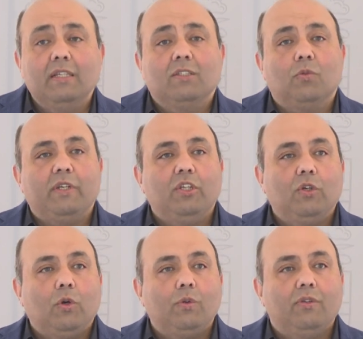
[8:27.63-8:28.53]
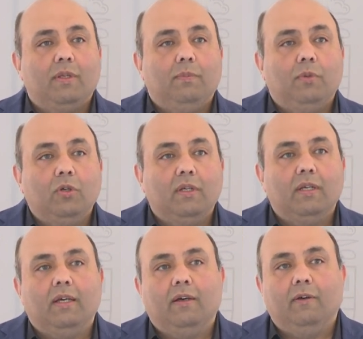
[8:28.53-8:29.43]
So when you go to the book,
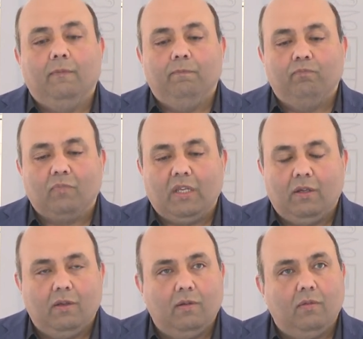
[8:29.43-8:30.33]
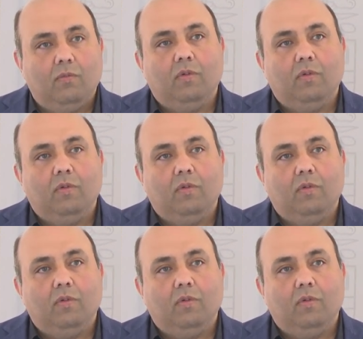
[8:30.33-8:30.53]
um, uh,